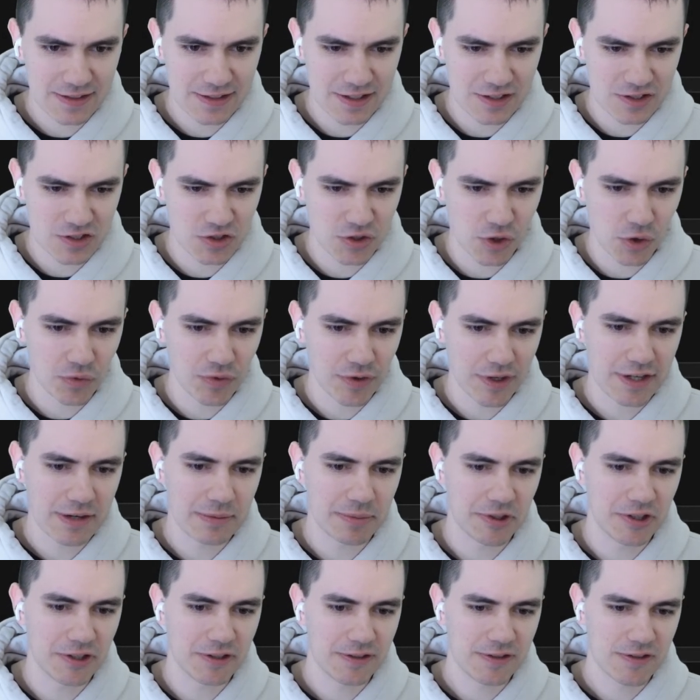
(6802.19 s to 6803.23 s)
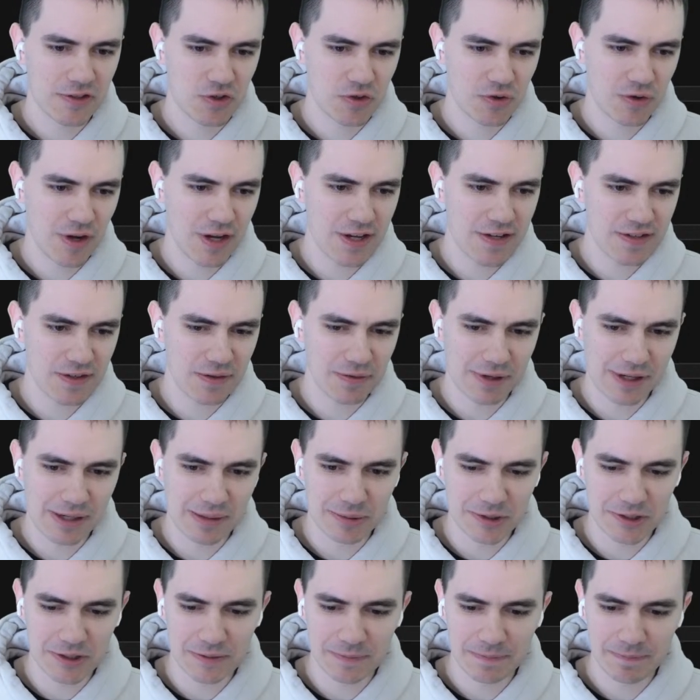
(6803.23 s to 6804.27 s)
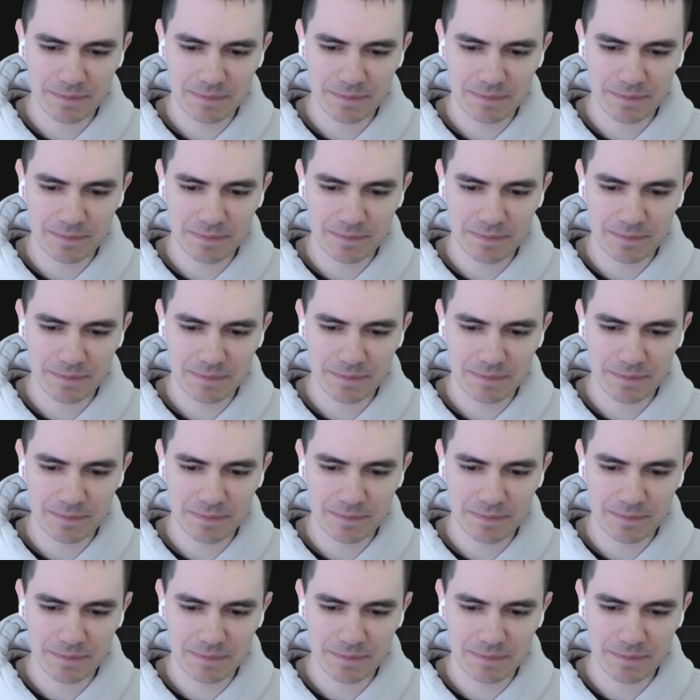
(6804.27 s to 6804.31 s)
It's so readable. It's crazy readable.